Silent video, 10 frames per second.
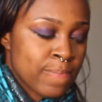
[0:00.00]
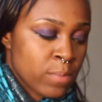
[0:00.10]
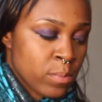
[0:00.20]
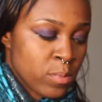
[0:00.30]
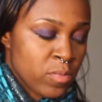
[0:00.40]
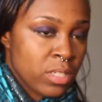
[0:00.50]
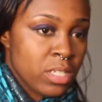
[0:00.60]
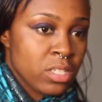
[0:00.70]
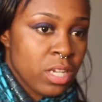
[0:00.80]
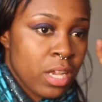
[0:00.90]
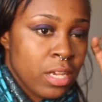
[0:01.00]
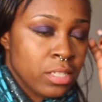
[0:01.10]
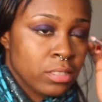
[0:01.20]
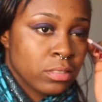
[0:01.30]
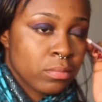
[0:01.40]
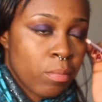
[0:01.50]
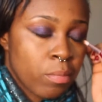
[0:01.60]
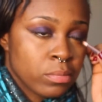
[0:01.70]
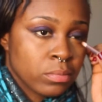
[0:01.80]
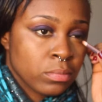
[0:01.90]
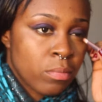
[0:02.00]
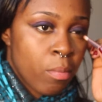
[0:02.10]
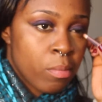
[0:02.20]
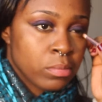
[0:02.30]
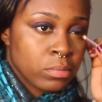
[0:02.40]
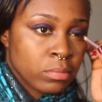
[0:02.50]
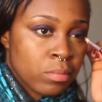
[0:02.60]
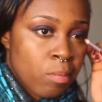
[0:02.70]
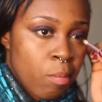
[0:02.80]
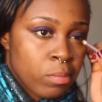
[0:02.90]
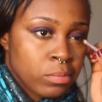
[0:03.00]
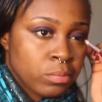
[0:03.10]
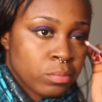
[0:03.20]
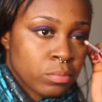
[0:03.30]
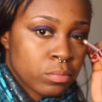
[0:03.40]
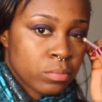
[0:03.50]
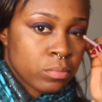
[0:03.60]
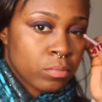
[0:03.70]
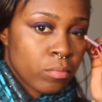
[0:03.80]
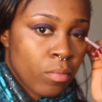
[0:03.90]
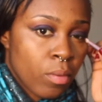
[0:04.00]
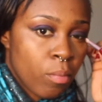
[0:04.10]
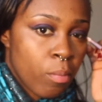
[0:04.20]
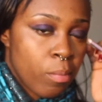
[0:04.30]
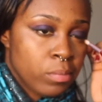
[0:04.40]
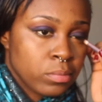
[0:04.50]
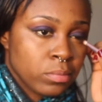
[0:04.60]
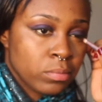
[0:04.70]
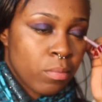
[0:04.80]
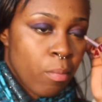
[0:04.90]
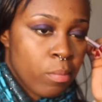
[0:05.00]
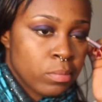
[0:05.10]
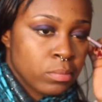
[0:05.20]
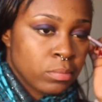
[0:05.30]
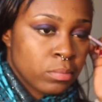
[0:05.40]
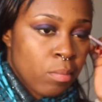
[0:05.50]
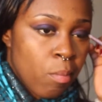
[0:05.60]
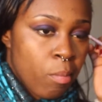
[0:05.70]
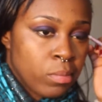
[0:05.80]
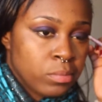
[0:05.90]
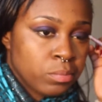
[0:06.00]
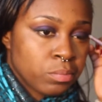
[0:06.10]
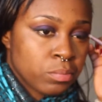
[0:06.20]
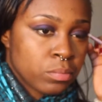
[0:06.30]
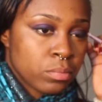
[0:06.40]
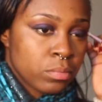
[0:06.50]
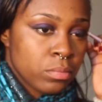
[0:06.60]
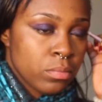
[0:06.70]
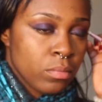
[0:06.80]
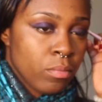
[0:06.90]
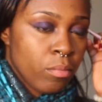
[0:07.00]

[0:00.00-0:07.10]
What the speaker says: Jocelyn is a little squeamish under her eye. So I wanted to have a smaller brush so I can get